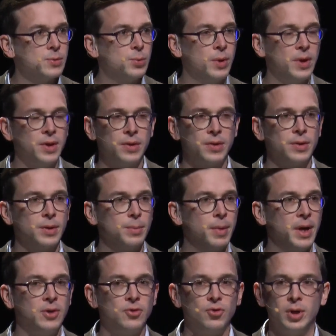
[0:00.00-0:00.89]
with the
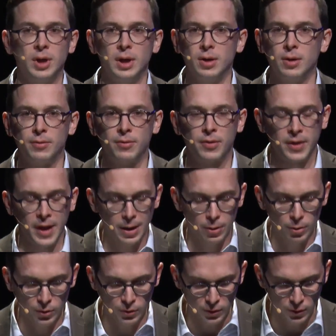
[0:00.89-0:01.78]
mentioning of
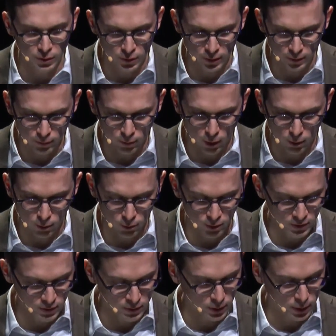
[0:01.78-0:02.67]
thousands of rock
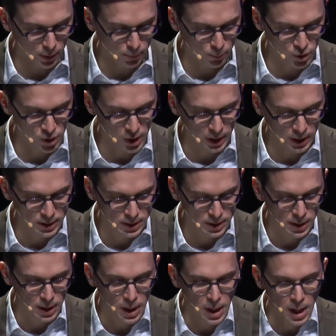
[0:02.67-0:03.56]
crystal
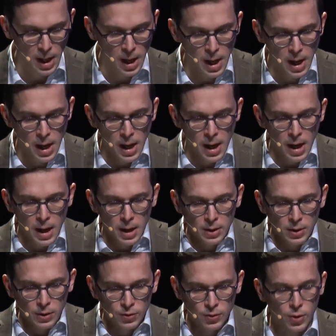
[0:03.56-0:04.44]
objects,
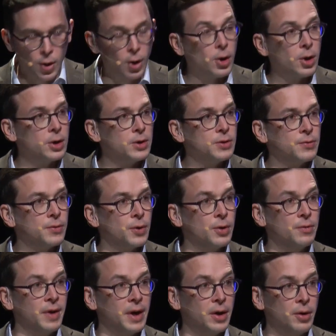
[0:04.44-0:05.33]
scholars for
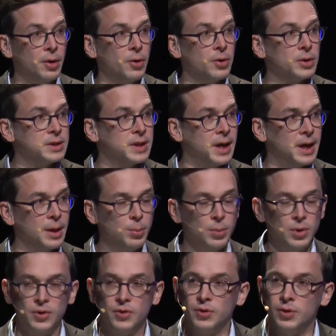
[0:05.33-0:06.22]
a very long time
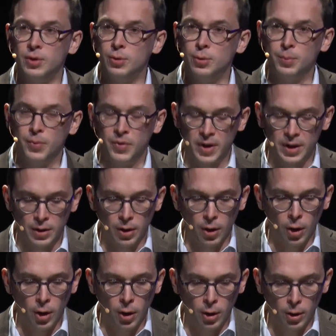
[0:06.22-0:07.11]
assumed that
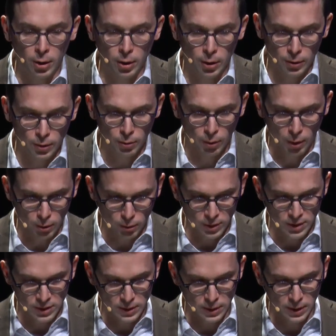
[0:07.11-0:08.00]
all the rock
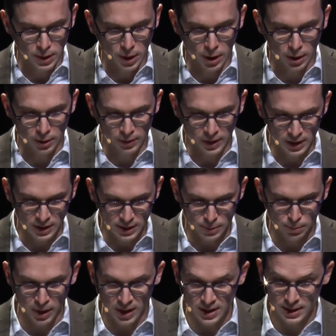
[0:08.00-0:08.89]
crystal carvings
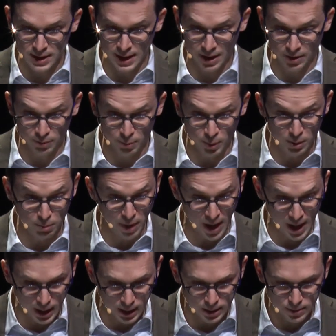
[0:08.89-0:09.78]
must have been
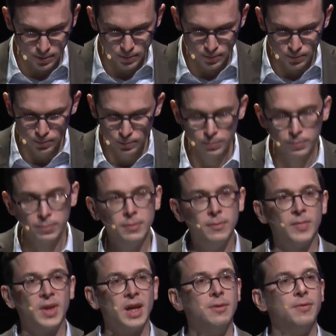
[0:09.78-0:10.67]
made
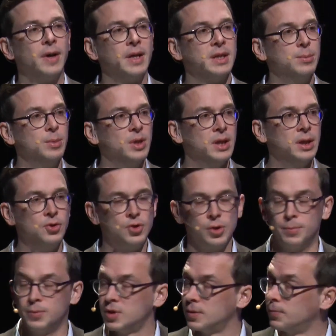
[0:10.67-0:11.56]
in Fatimid
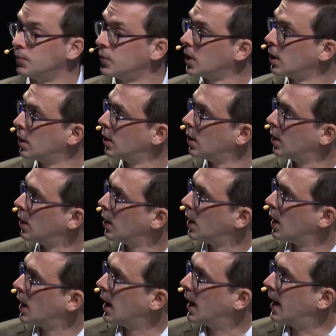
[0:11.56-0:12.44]
Egypt,
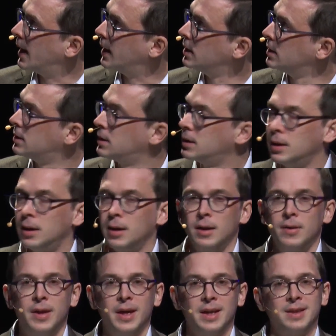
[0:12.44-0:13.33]
and that